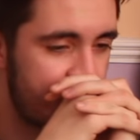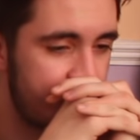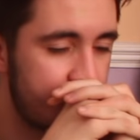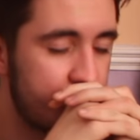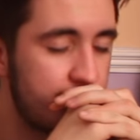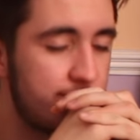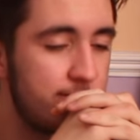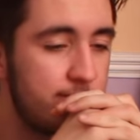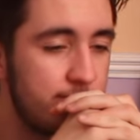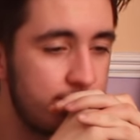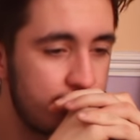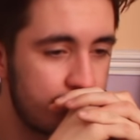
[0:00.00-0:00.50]

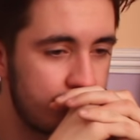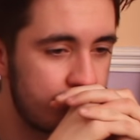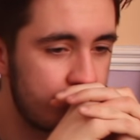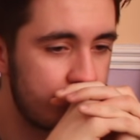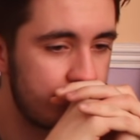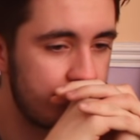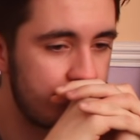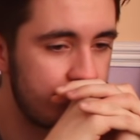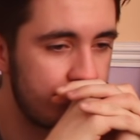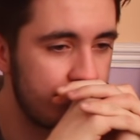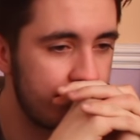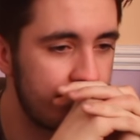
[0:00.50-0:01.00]

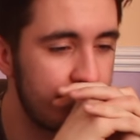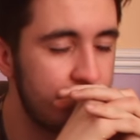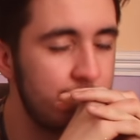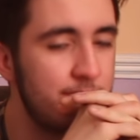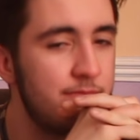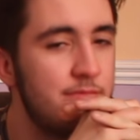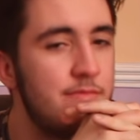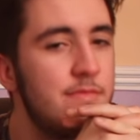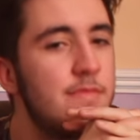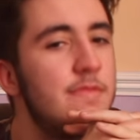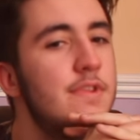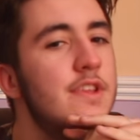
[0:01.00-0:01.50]

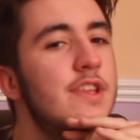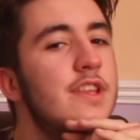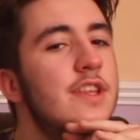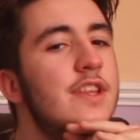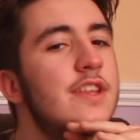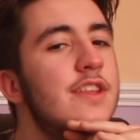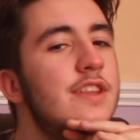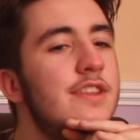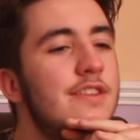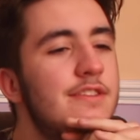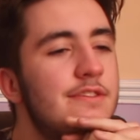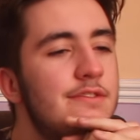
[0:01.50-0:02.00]

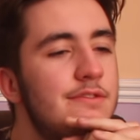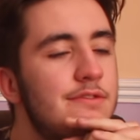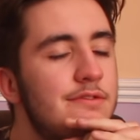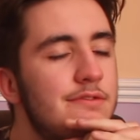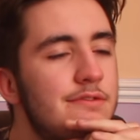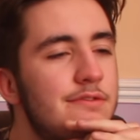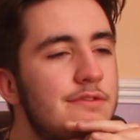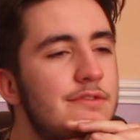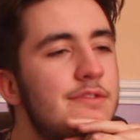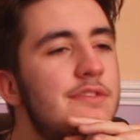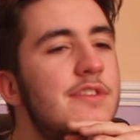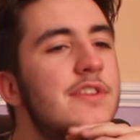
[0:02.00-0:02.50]

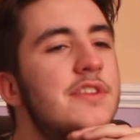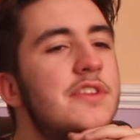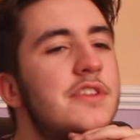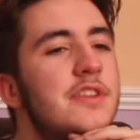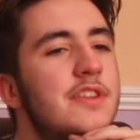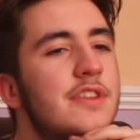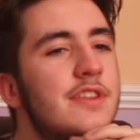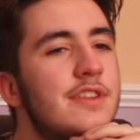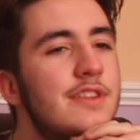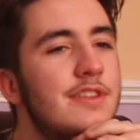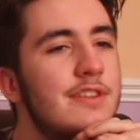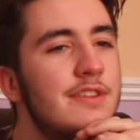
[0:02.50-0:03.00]

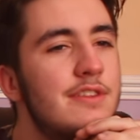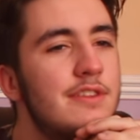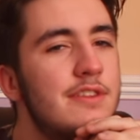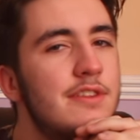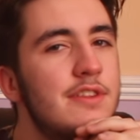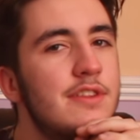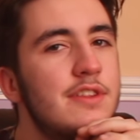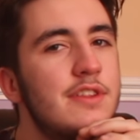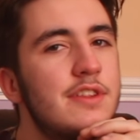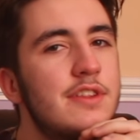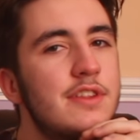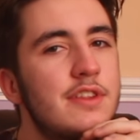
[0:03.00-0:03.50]

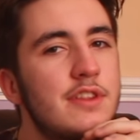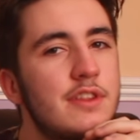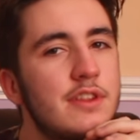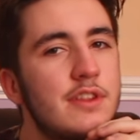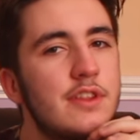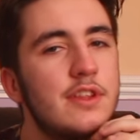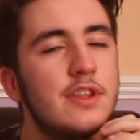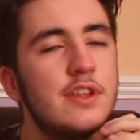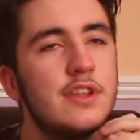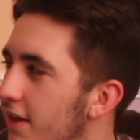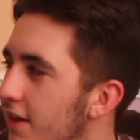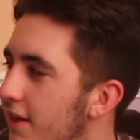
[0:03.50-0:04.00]

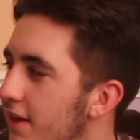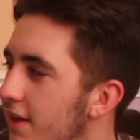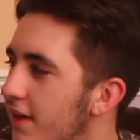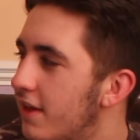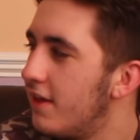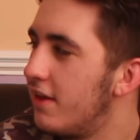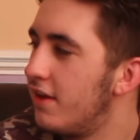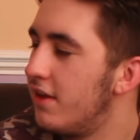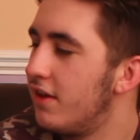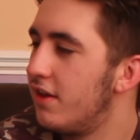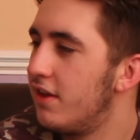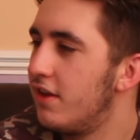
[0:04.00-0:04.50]

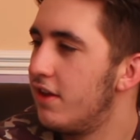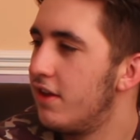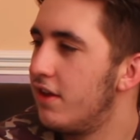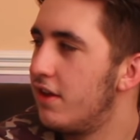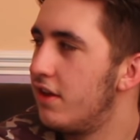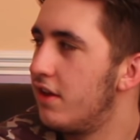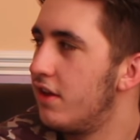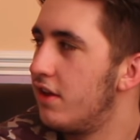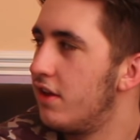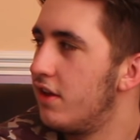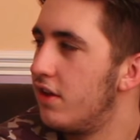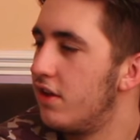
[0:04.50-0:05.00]

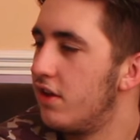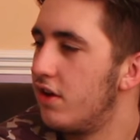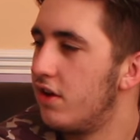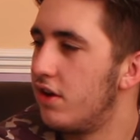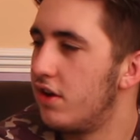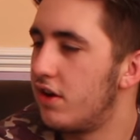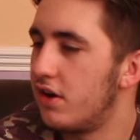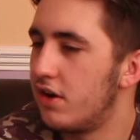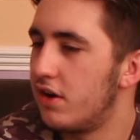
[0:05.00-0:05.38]
No words are spoken by the person on screen.